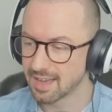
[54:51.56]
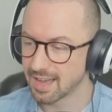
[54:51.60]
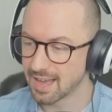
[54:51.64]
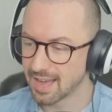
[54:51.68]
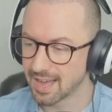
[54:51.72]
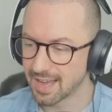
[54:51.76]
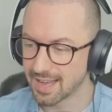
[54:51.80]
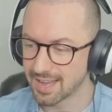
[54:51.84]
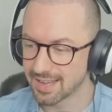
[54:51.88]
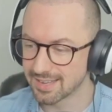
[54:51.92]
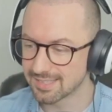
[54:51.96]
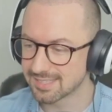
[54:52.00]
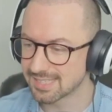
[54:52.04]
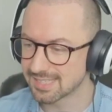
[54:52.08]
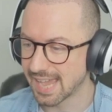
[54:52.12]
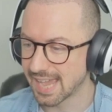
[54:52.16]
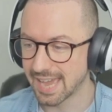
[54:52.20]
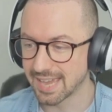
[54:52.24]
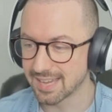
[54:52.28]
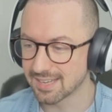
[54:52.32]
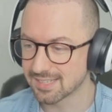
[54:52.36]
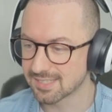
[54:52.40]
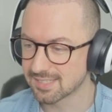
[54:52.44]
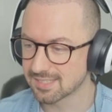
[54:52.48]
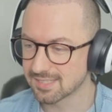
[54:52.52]
uh,
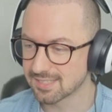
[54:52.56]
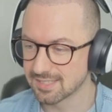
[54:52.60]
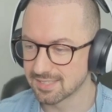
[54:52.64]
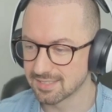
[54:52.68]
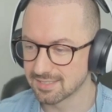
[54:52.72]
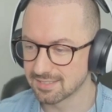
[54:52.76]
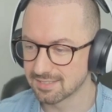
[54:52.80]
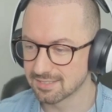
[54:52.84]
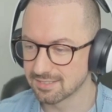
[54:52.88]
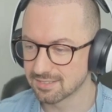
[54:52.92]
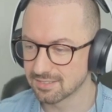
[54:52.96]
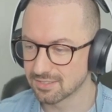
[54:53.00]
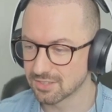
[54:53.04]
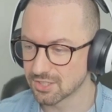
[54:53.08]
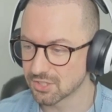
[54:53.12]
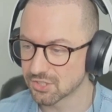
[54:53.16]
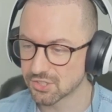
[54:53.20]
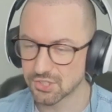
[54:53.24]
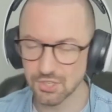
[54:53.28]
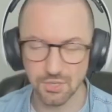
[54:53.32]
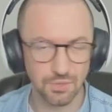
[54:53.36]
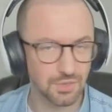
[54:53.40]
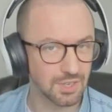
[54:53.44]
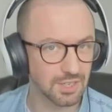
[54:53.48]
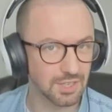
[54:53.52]
text and the
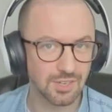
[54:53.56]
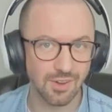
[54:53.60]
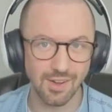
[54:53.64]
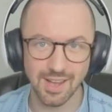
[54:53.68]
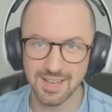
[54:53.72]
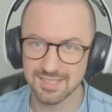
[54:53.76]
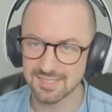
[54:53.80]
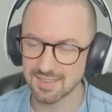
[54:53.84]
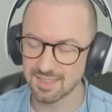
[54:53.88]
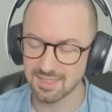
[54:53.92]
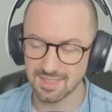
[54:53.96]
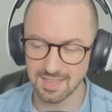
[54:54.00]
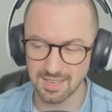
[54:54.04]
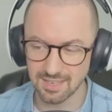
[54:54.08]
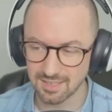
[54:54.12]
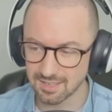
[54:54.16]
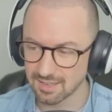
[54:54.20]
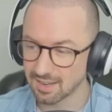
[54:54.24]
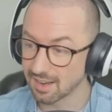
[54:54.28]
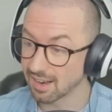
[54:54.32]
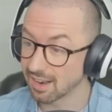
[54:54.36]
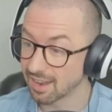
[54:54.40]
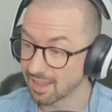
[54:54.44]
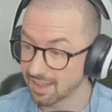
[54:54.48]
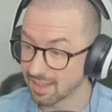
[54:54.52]
sooner guys i think
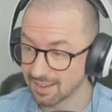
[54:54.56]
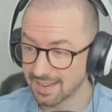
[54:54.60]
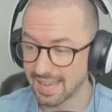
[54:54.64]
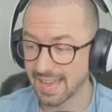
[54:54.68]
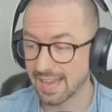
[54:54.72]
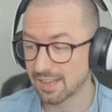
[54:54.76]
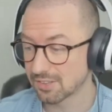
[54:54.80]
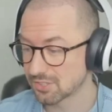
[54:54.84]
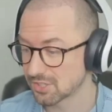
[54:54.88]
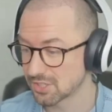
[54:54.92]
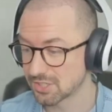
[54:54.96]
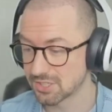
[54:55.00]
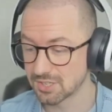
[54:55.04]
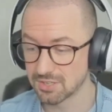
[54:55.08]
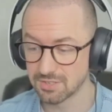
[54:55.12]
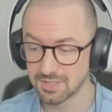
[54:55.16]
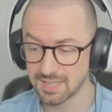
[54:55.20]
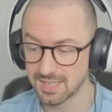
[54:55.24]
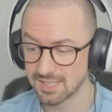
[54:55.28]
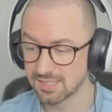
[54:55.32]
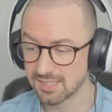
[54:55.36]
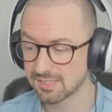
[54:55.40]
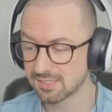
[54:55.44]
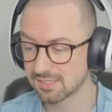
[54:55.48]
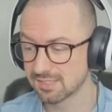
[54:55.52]
can learn how to do
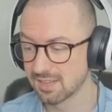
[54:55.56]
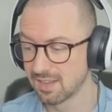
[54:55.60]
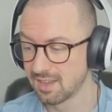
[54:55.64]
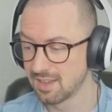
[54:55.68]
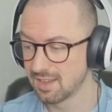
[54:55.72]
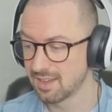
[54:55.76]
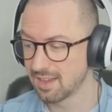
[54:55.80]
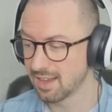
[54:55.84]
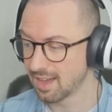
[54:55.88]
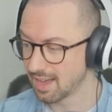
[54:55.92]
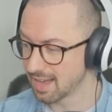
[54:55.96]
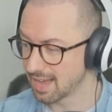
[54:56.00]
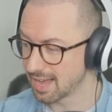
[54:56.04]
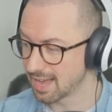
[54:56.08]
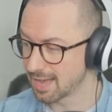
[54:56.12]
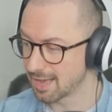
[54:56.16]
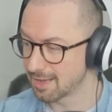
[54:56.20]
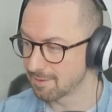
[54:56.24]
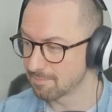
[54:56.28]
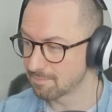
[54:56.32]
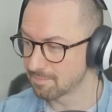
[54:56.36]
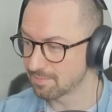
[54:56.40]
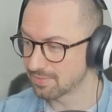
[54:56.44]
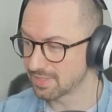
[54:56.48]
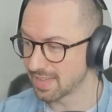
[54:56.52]
this
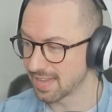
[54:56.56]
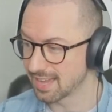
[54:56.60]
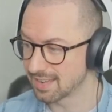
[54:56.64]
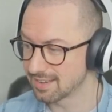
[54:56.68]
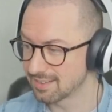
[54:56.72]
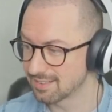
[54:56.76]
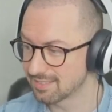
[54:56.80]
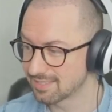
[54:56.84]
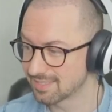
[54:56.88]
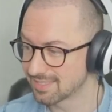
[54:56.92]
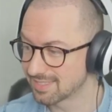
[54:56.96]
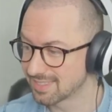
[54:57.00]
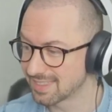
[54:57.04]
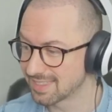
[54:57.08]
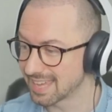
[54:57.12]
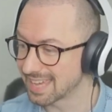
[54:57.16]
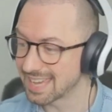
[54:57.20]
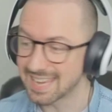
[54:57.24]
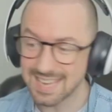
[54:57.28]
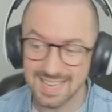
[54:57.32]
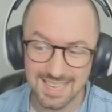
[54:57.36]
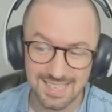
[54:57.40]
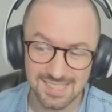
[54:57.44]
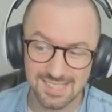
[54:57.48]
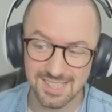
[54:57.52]
um, then the
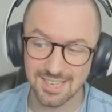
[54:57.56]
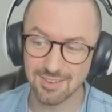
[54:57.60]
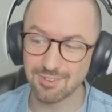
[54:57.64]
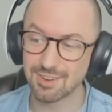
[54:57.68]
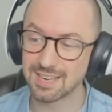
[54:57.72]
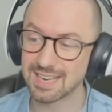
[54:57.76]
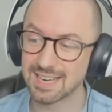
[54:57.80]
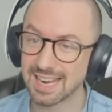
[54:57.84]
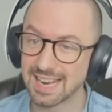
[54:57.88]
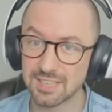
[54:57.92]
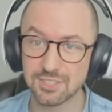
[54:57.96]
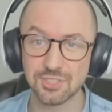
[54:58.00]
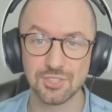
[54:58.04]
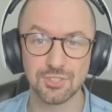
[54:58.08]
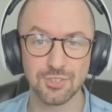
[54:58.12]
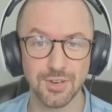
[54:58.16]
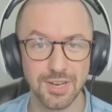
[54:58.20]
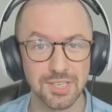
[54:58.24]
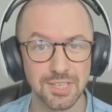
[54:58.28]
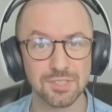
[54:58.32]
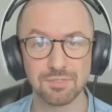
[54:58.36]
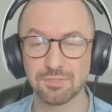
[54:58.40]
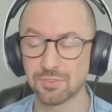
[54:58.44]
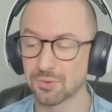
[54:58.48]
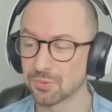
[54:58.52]
easier and less
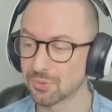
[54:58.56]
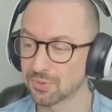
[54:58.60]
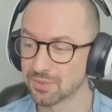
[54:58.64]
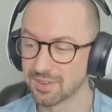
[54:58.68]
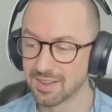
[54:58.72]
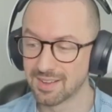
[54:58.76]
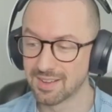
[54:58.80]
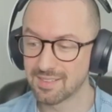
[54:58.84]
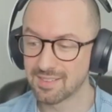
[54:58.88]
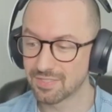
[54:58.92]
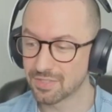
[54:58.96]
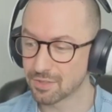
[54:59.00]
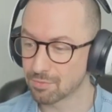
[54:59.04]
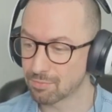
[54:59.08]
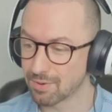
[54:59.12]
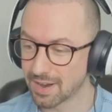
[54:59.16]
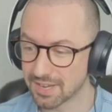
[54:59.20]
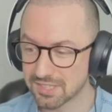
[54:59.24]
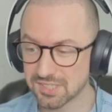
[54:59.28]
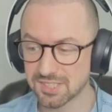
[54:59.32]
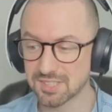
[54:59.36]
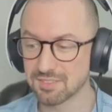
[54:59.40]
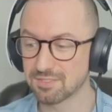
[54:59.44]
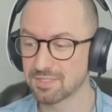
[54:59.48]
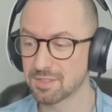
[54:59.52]
stressful the
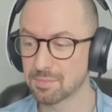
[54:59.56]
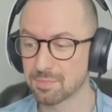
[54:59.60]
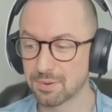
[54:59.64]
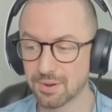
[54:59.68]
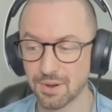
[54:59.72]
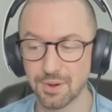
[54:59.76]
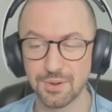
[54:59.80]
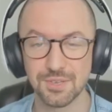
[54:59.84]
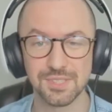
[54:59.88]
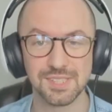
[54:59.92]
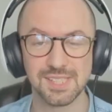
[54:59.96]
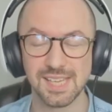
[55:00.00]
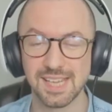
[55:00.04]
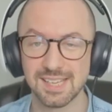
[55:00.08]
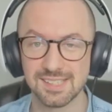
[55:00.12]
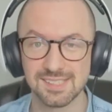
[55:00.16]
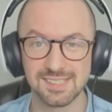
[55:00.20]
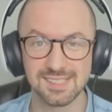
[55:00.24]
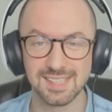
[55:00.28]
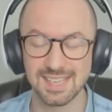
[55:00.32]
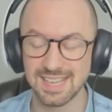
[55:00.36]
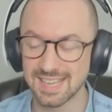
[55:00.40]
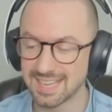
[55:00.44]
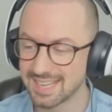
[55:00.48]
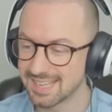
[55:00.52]
rest of the
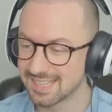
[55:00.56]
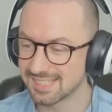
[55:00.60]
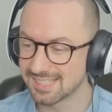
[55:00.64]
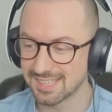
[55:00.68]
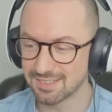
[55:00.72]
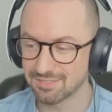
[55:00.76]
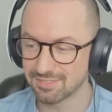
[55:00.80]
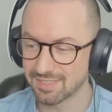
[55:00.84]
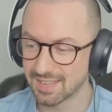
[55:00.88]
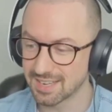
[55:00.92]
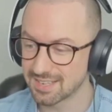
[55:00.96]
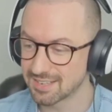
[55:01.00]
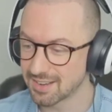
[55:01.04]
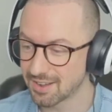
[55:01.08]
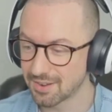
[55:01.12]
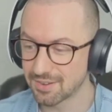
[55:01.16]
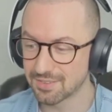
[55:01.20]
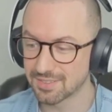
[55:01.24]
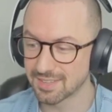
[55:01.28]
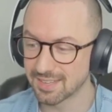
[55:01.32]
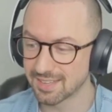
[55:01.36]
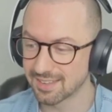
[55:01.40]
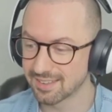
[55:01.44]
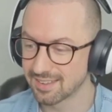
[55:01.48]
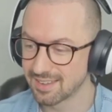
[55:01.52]
process is if they
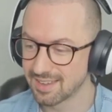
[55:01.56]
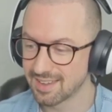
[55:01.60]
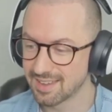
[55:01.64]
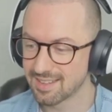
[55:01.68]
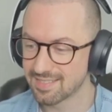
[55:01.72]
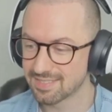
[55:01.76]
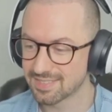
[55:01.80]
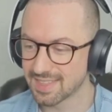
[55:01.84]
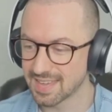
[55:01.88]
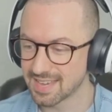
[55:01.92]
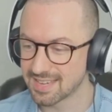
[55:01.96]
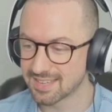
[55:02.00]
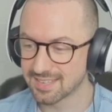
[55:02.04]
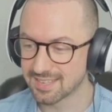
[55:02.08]
know that they